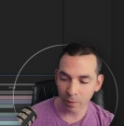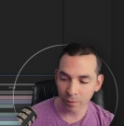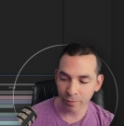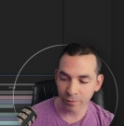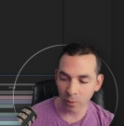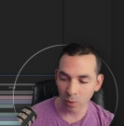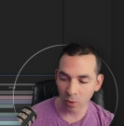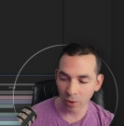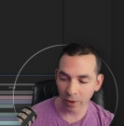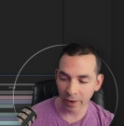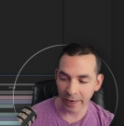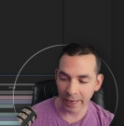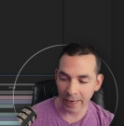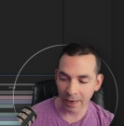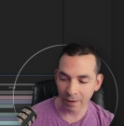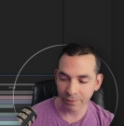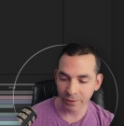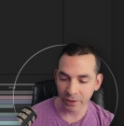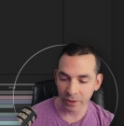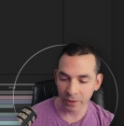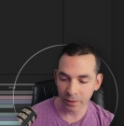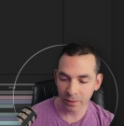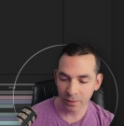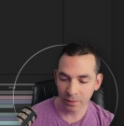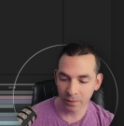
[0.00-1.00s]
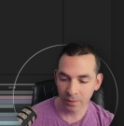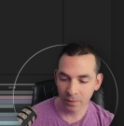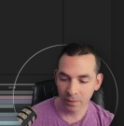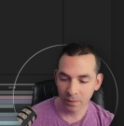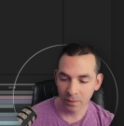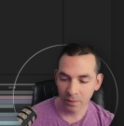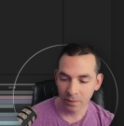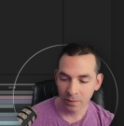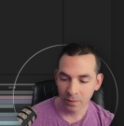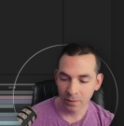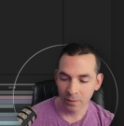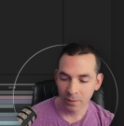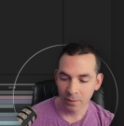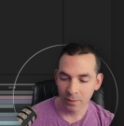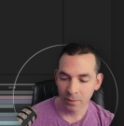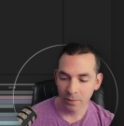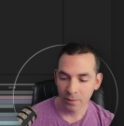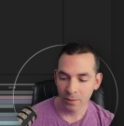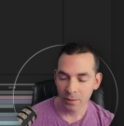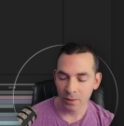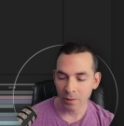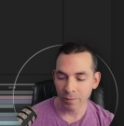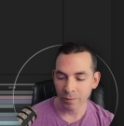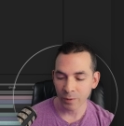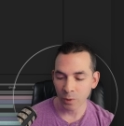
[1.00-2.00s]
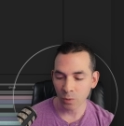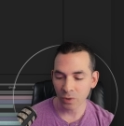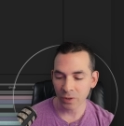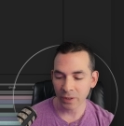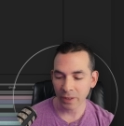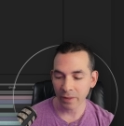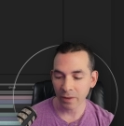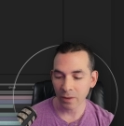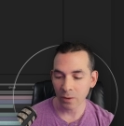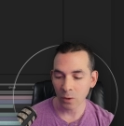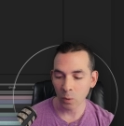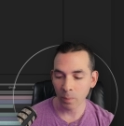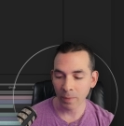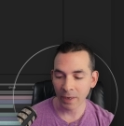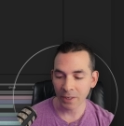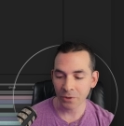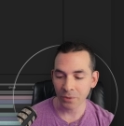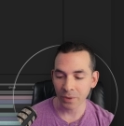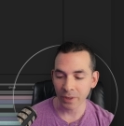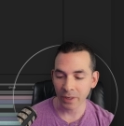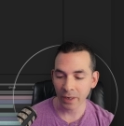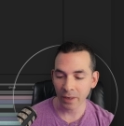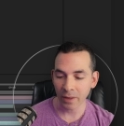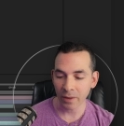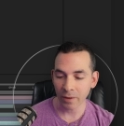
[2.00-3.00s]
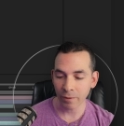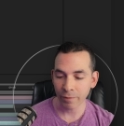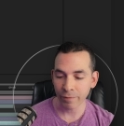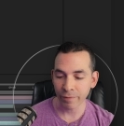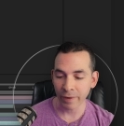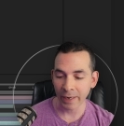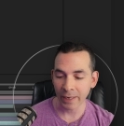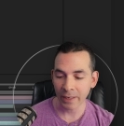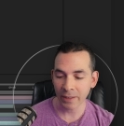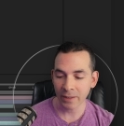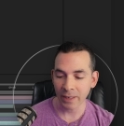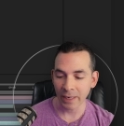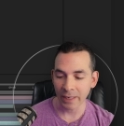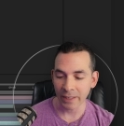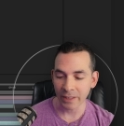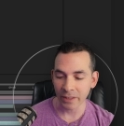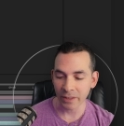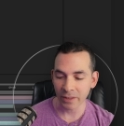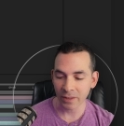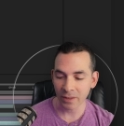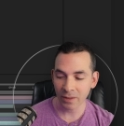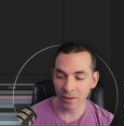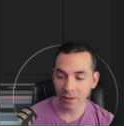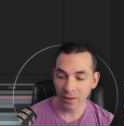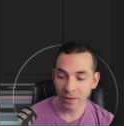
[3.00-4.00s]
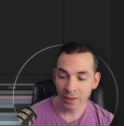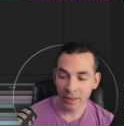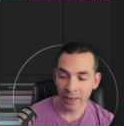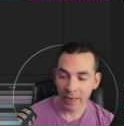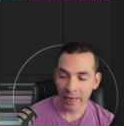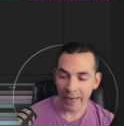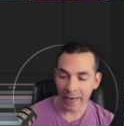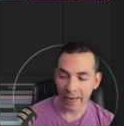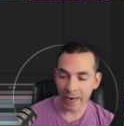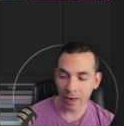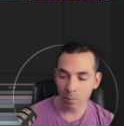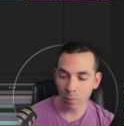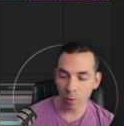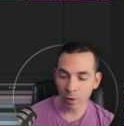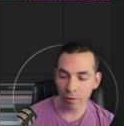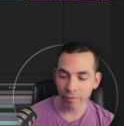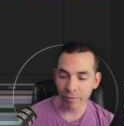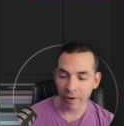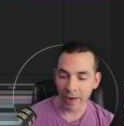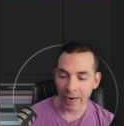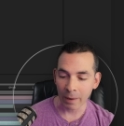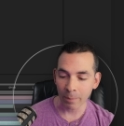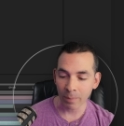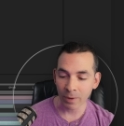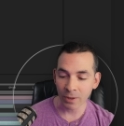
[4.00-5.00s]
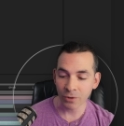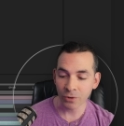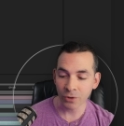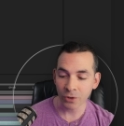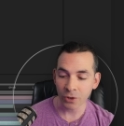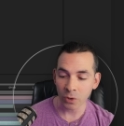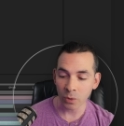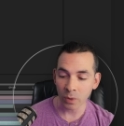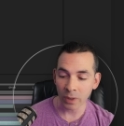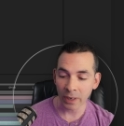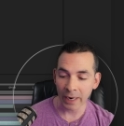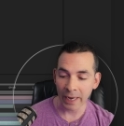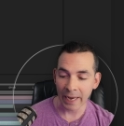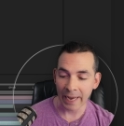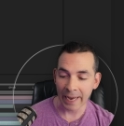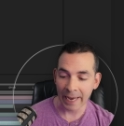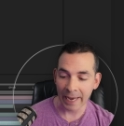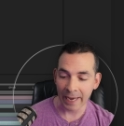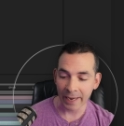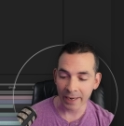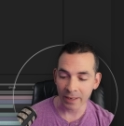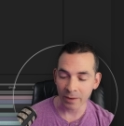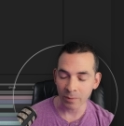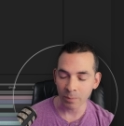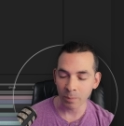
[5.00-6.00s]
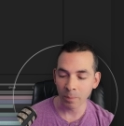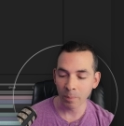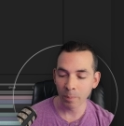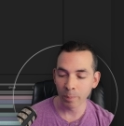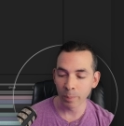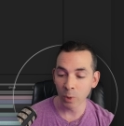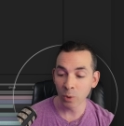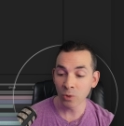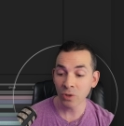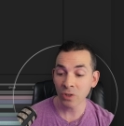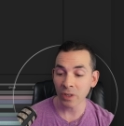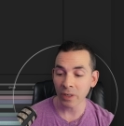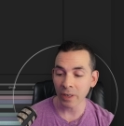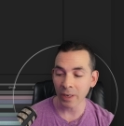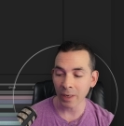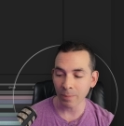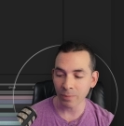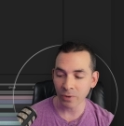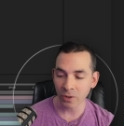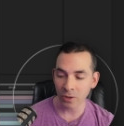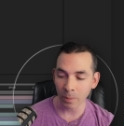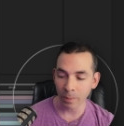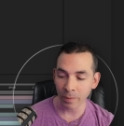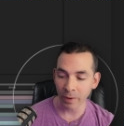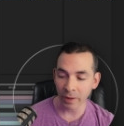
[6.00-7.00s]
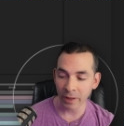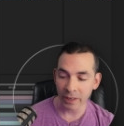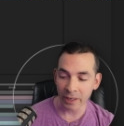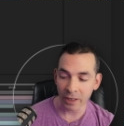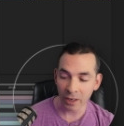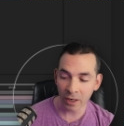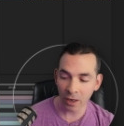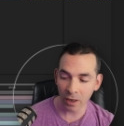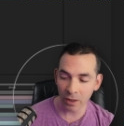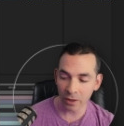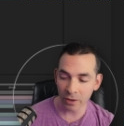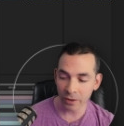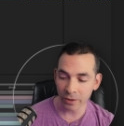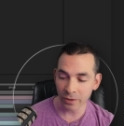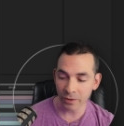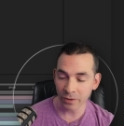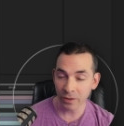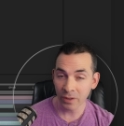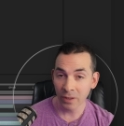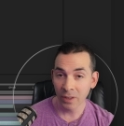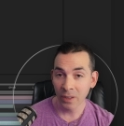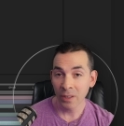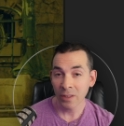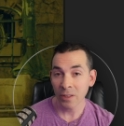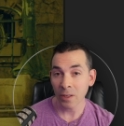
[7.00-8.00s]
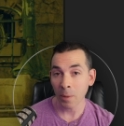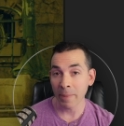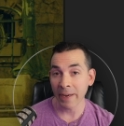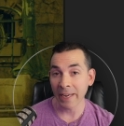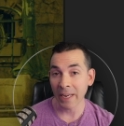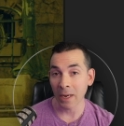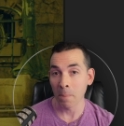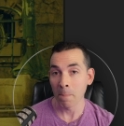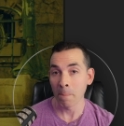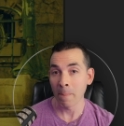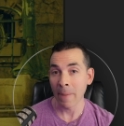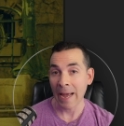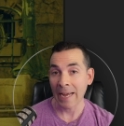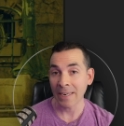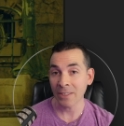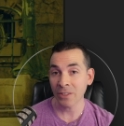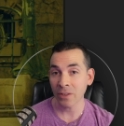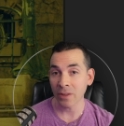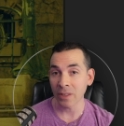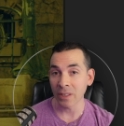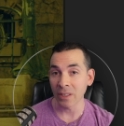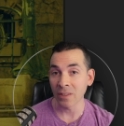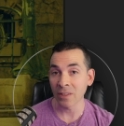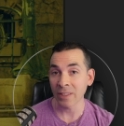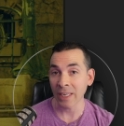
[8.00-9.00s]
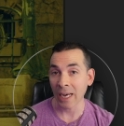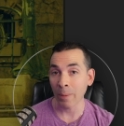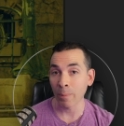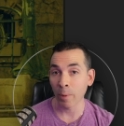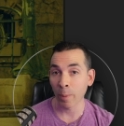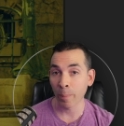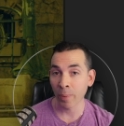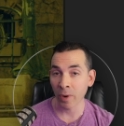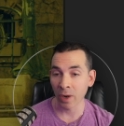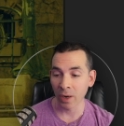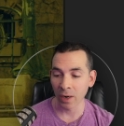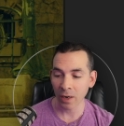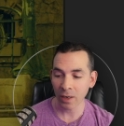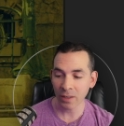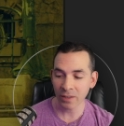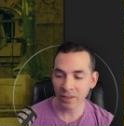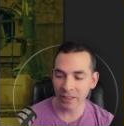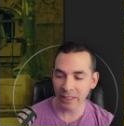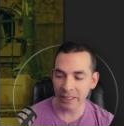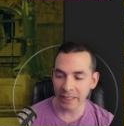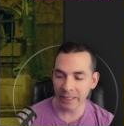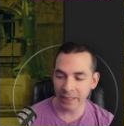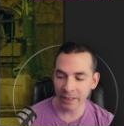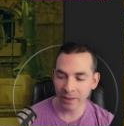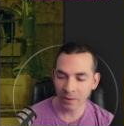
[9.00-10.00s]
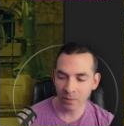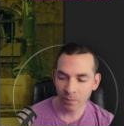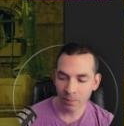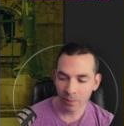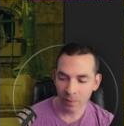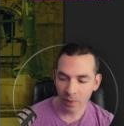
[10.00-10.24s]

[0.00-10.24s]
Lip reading: before and after of using the Lumetri color effect. I just added more vibrance to it. I boosted up some of the colors to make it match the cyberpunk scene.